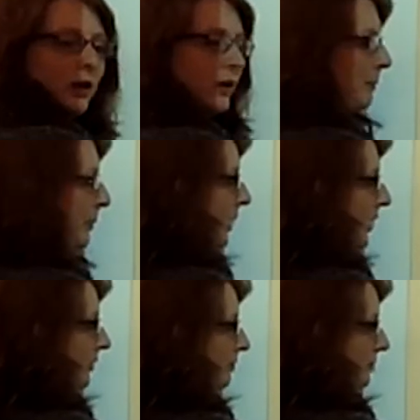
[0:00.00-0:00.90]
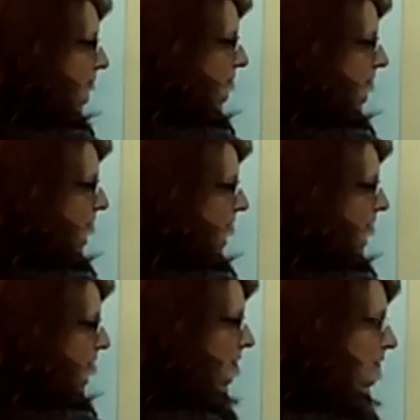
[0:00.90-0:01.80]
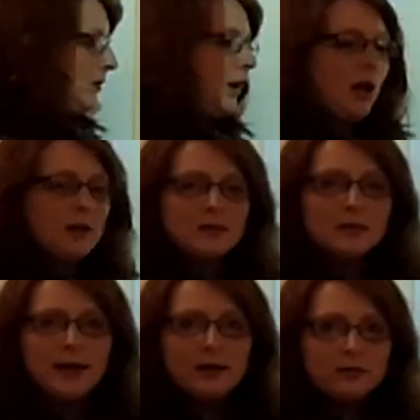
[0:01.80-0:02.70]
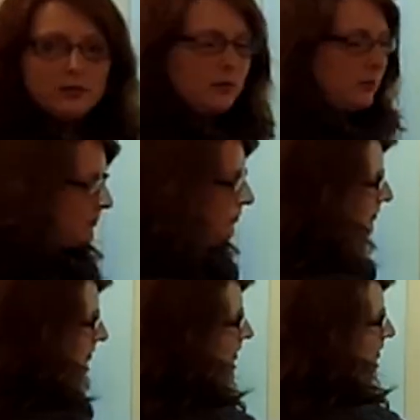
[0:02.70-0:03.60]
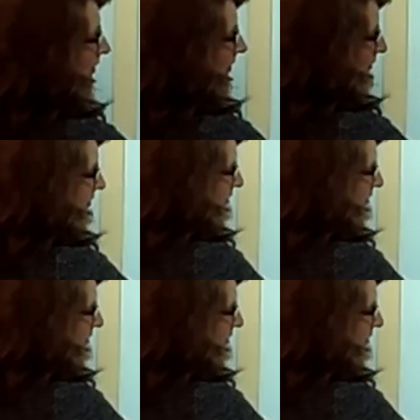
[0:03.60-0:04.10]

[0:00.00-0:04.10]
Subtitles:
3 on the bottom cancel out. A